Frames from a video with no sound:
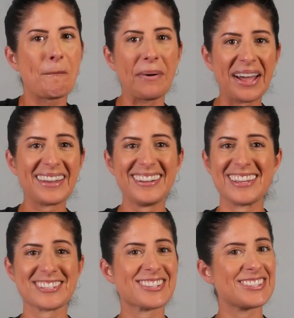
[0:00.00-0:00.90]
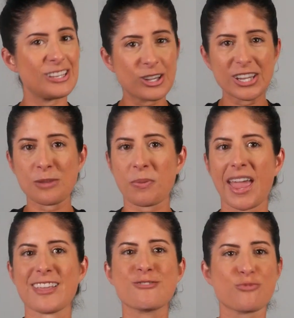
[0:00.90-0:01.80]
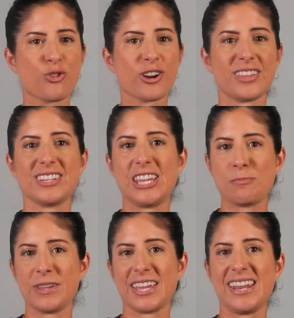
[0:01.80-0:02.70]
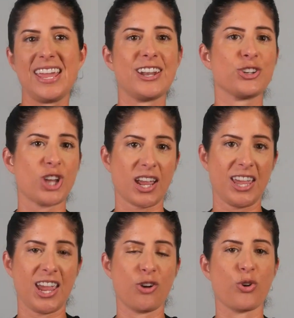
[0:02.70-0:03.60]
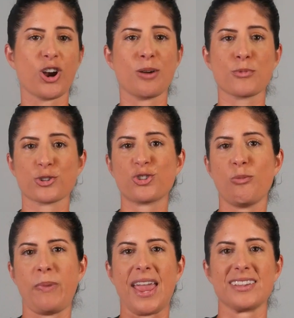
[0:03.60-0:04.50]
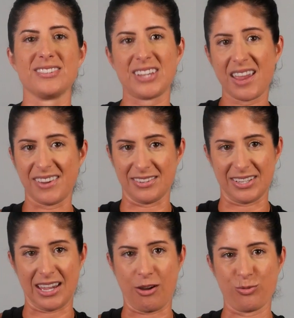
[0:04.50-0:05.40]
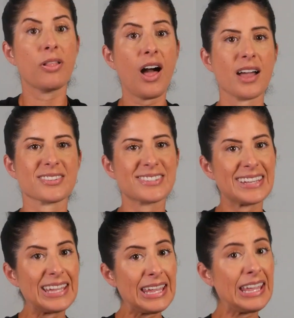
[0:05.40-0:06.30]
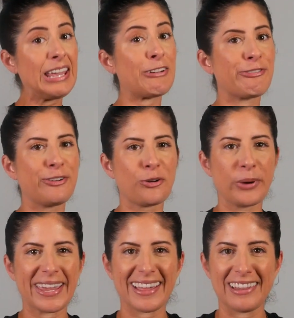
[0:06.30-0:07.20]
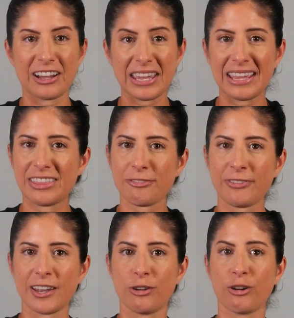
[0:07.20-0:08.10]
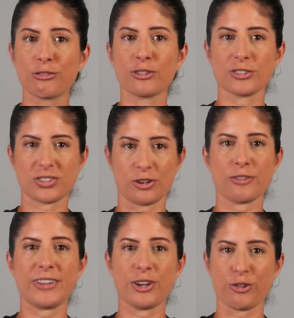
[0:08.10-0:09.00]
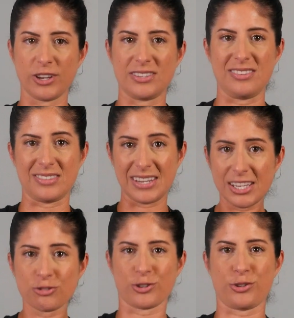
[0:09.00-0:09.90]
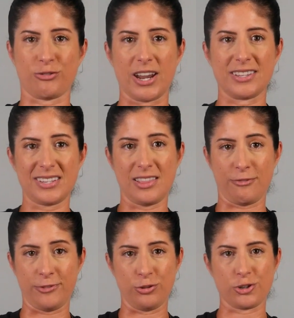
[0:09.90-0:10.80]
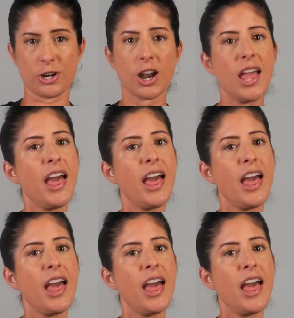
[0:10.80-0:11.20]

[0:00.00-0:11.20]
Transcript: but it's still gonna pay you more than keeping it in a checking or commercial bank savings account. Plus, if we get lucky and the Federal Reserve increases interest rates in the future,